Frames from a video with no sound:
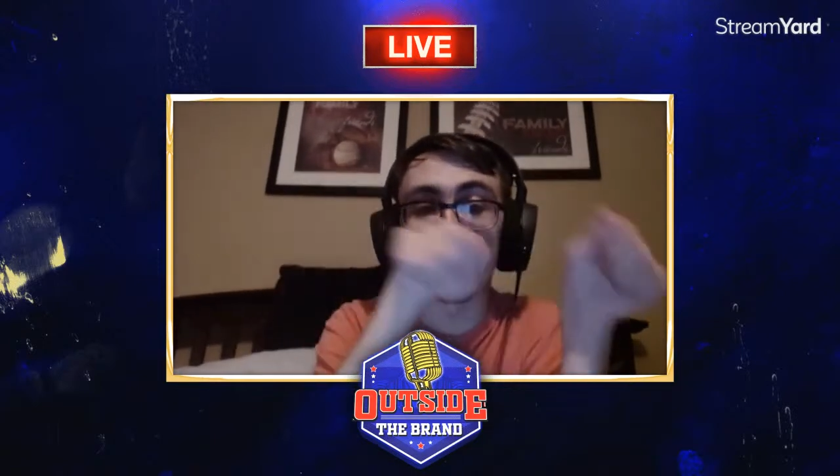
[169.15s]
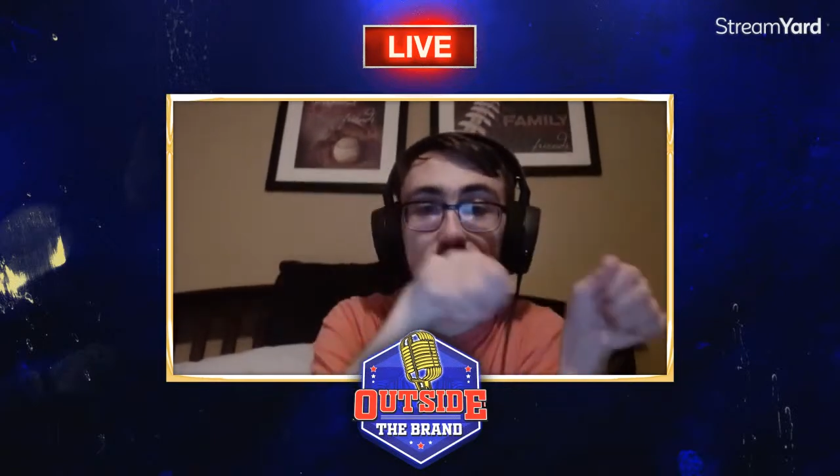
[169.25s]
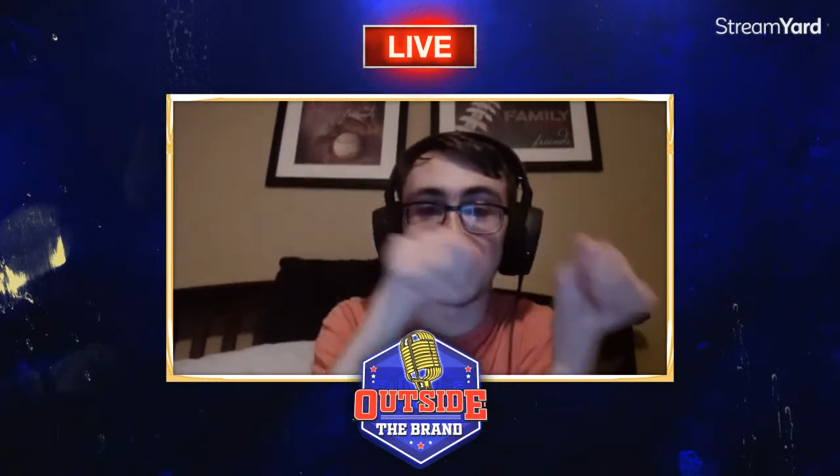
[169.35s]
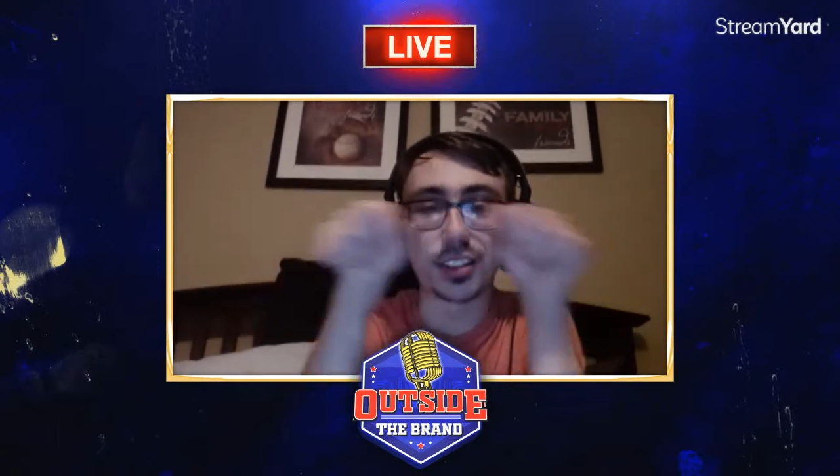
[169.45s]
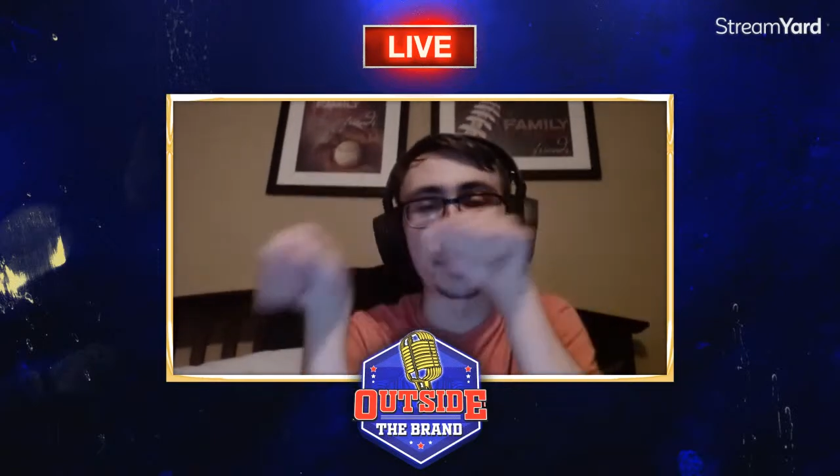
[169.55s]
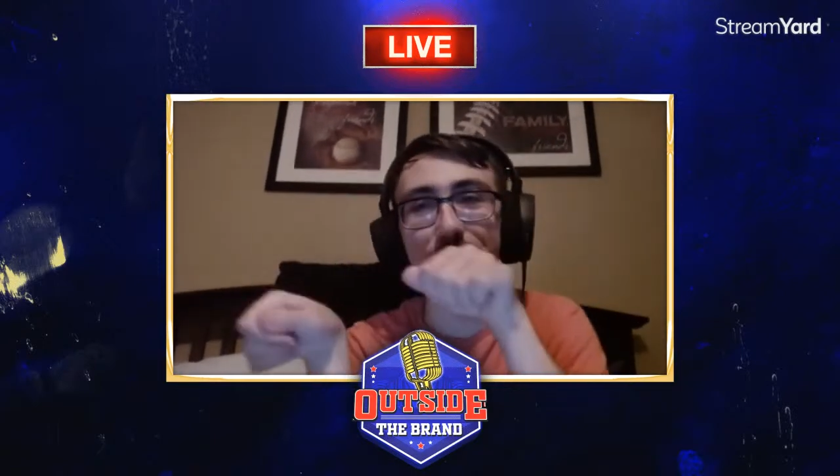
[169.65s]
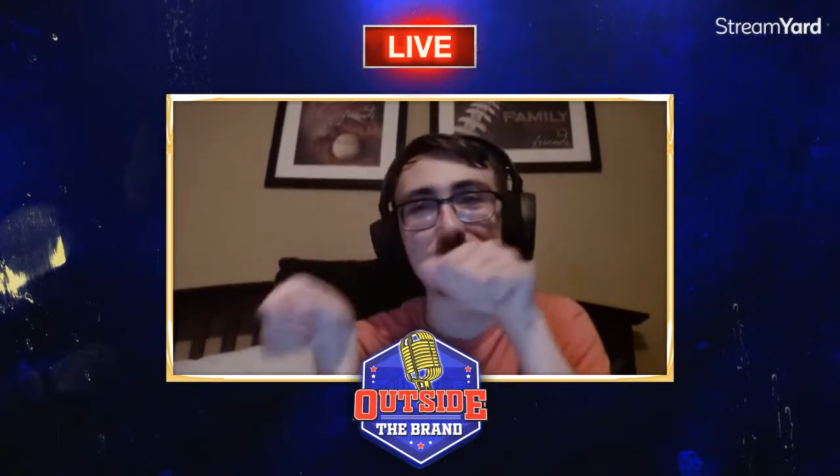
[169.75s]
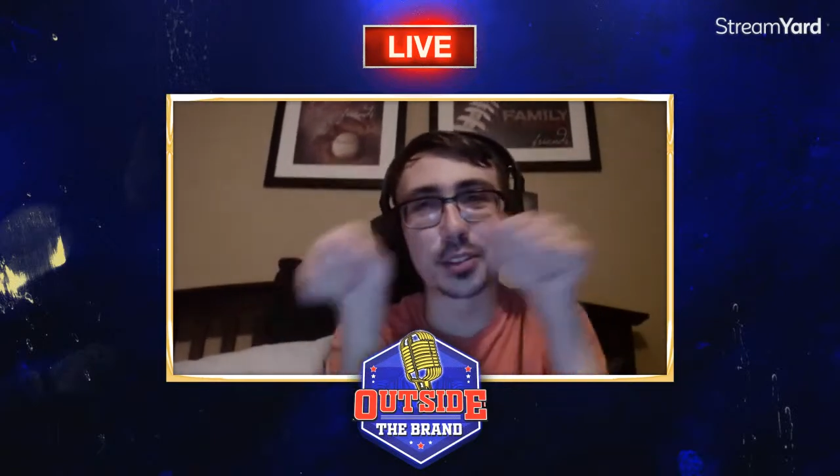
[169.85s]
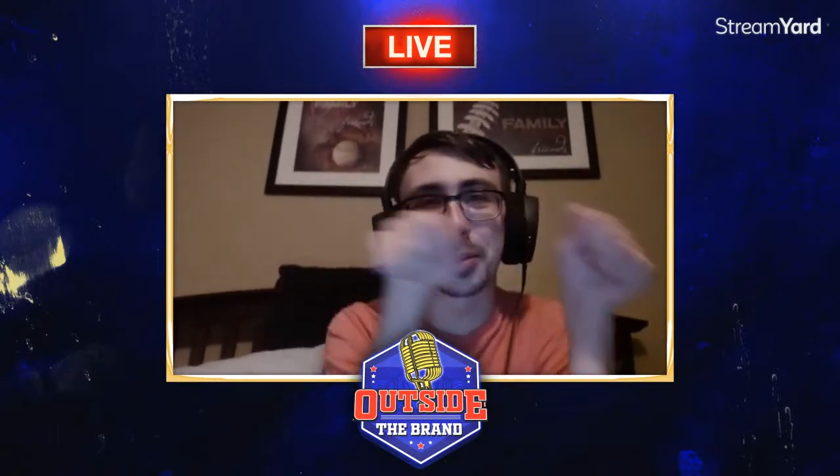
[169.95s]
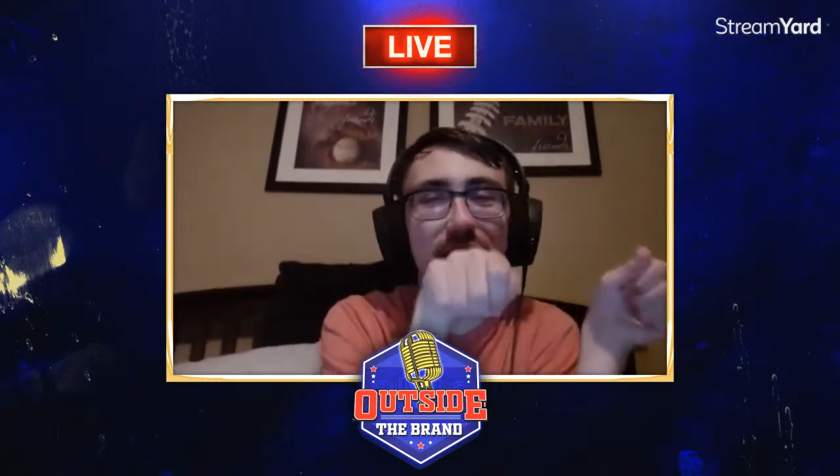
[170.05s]
is just doing
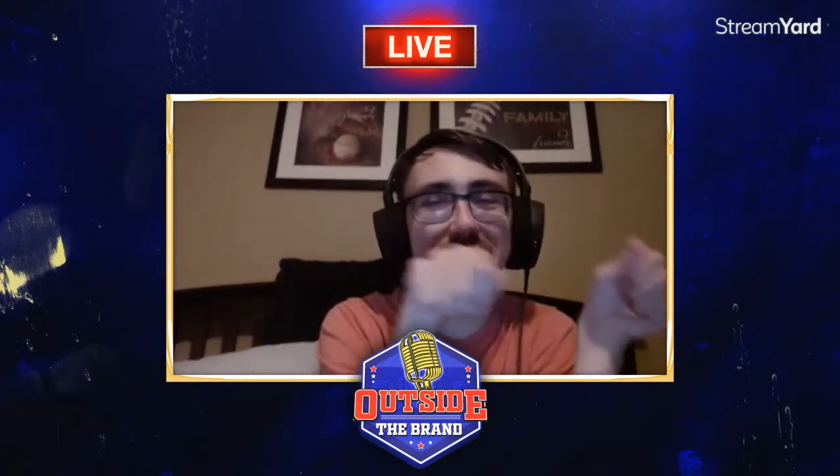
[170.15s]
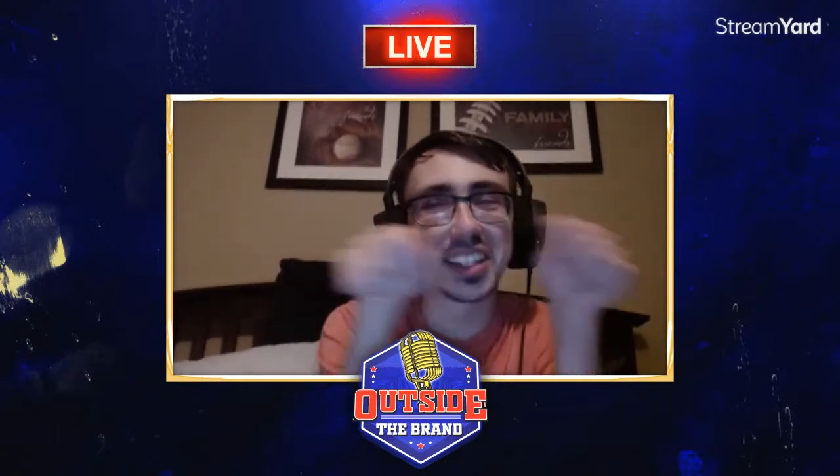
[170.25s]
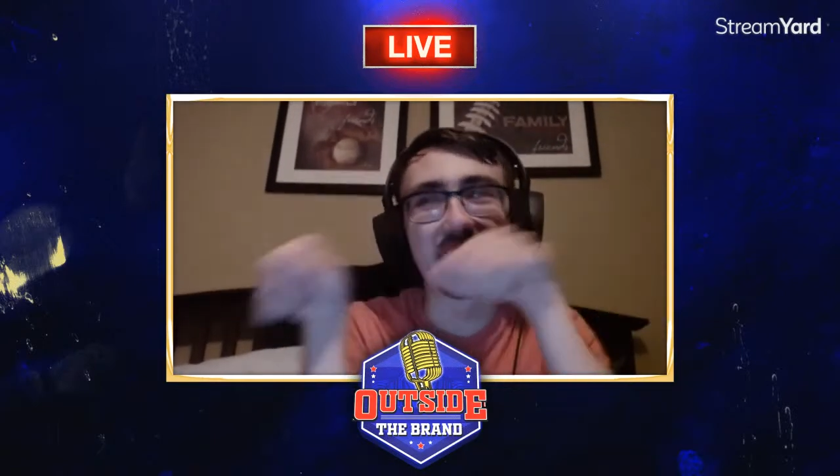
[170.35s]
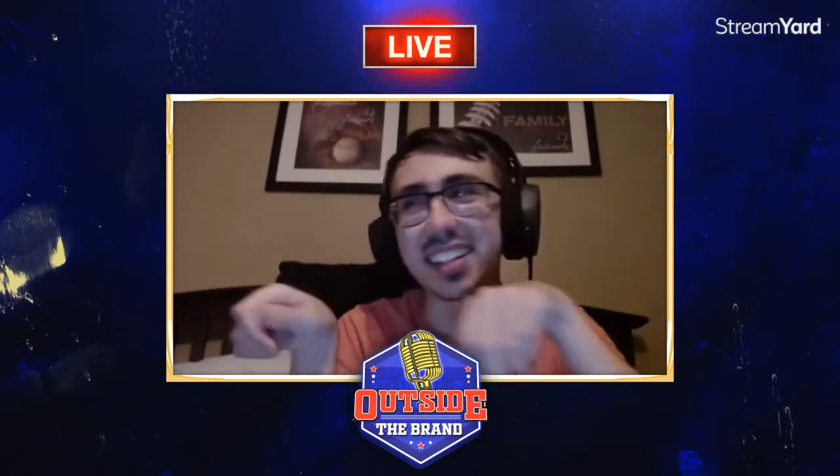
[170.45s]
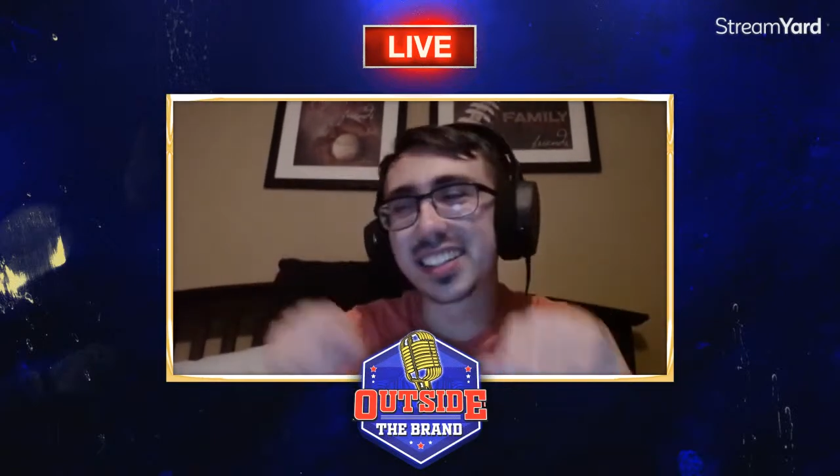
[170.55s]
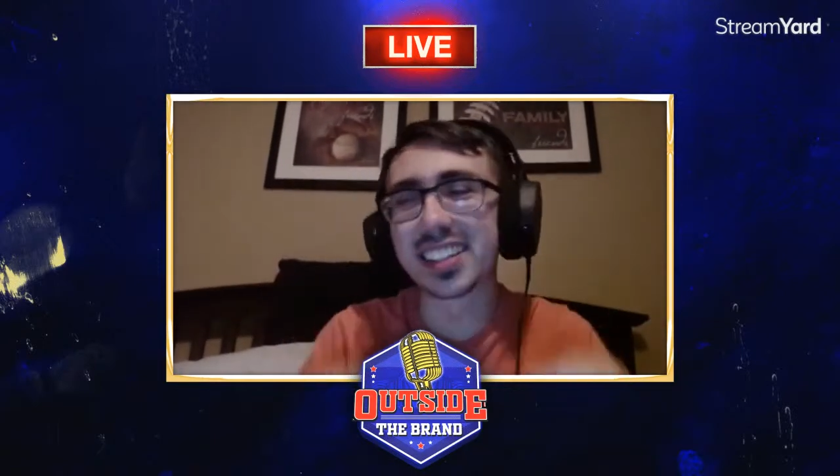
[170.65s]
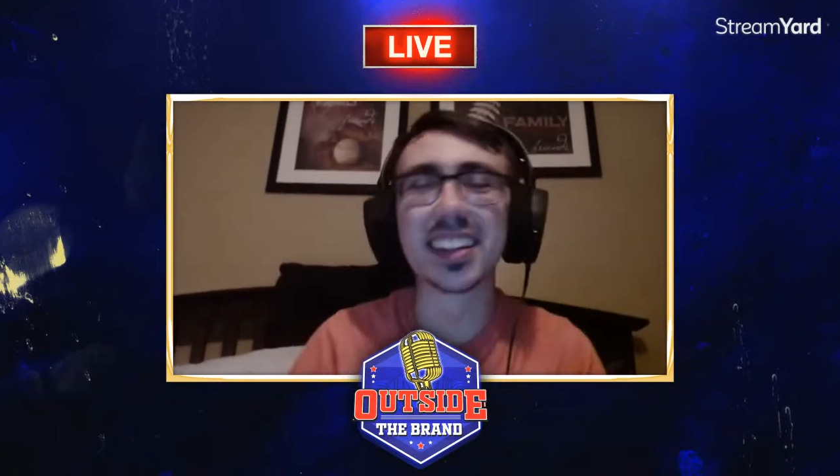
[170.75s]
the swerve dance.